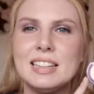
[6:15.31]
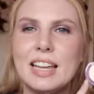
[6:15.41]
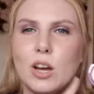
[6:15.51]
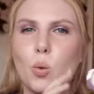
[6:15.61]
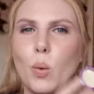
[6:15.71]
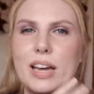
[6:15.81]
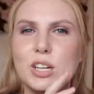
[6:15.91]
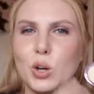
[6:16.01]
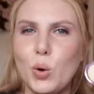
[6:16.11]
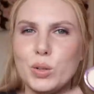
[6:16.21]
like a
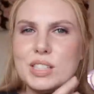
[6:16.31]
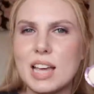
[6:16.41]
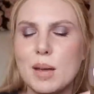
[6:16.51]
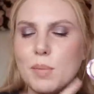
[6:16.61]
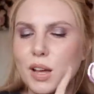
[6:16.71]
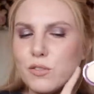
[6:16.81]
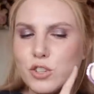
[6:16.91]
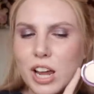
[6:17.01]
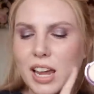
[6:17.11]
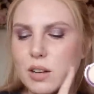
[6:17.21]
white gold type of
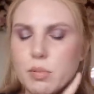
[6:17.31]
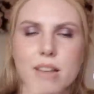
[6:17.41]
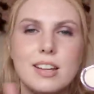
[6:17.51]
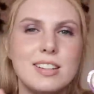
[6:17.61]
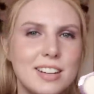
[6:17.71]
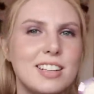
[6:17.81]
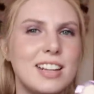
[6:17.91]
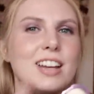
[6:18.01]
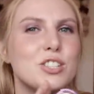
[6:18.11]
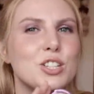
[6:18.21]
shade, but it
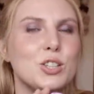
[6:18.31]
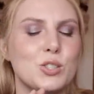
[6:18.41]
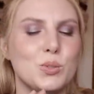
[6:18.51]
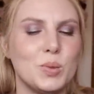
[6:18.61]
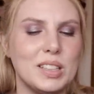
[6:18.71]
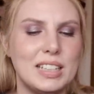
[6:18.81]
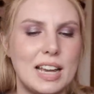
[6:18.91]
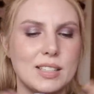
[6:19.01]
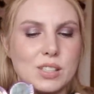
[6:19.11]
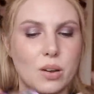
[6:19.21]
actually looks really
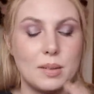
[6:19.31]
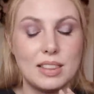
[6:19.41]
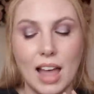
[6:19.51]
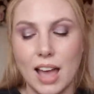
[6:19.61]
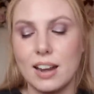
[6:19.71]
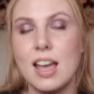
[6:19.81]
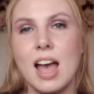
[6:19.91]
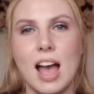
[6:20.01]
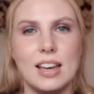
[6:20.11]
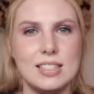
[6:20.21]
nice. So I'm glad
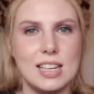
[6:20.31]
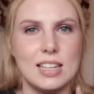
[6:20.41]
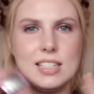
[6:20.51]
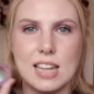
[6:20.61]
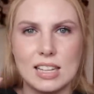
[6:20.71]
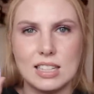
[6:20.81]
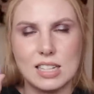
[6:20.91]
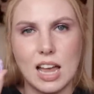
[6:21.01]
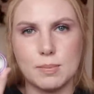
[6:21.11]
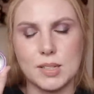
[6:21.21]
I did take the
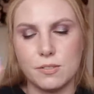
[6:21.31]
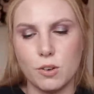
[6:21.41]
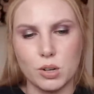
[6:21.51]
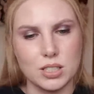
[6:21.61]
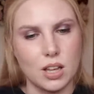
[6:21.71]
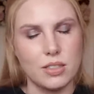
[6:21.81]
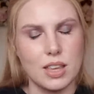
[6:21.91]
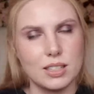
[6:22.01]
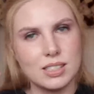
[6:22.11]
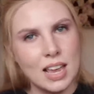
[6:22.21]
time to focus on
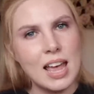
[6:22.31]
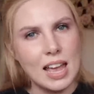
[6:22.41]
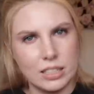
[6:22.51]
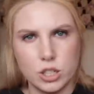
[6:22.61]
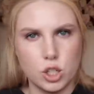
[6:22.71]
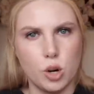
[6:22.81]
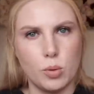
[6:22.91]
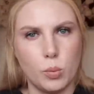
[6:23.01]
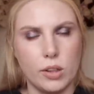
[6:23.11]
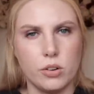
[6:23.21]
this and
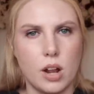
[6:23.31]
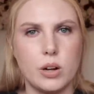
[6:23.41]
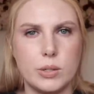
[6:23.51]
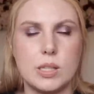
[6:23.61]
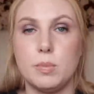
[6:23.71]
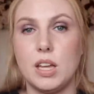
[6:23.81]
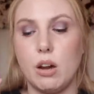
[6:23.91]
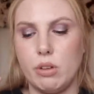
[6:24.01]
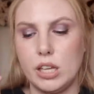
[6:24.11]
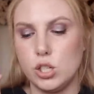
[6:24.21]
determine whether or not it was something I
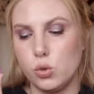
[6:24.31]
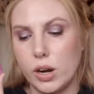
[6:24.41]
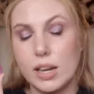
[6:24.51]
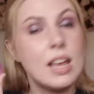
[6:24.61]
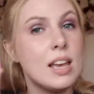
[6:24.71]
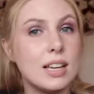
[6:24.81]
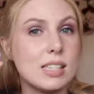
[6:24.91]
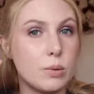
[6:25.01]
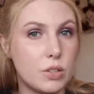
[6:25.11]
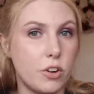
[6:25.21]
really enjoyed, because
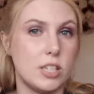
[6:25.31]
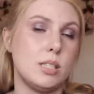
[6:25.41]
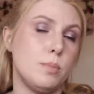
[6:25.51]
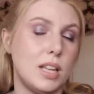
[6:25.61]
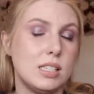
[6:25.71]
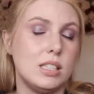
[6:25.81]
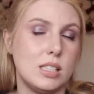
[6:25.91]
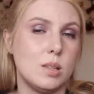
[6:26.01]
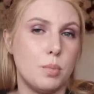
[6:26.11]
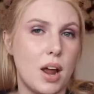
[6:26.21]
I was very pleasantly
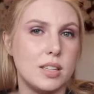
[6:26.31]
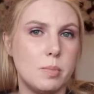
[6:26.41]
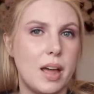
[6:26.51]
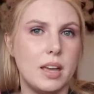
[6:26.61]
surprised by